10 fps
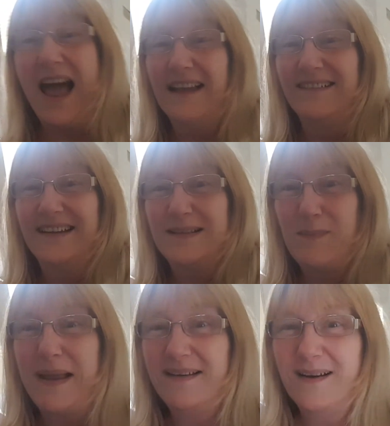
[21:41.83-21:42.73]
hand, it's a
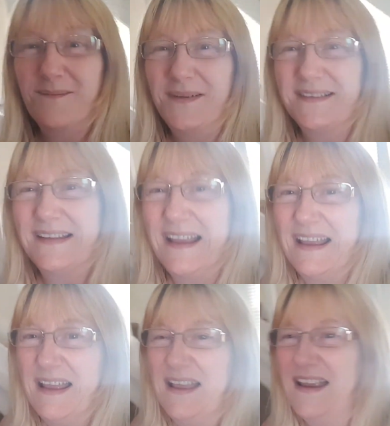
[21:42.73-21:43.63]
pendulum, isn't
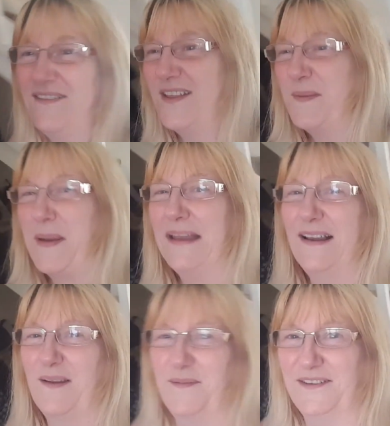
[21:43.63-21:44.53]
it? Even though the
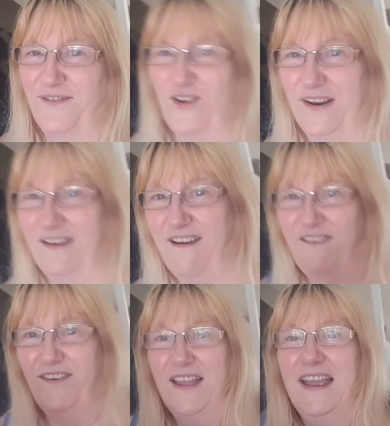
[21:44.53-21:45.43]
pendulum has fallen
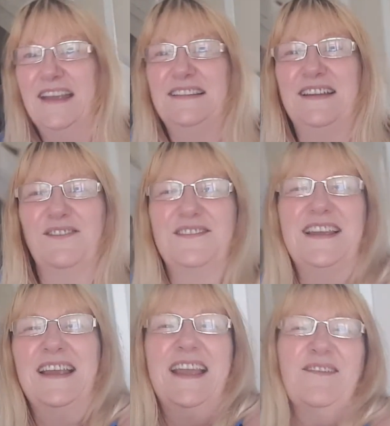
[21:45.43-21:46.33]
off, it's still
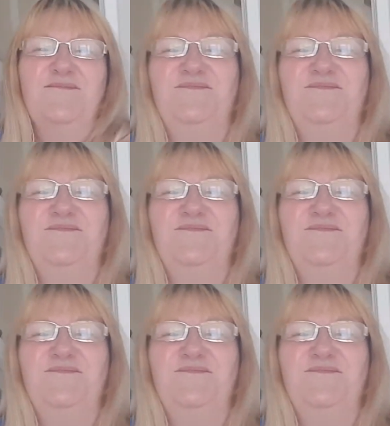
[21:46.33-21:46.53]
ticking.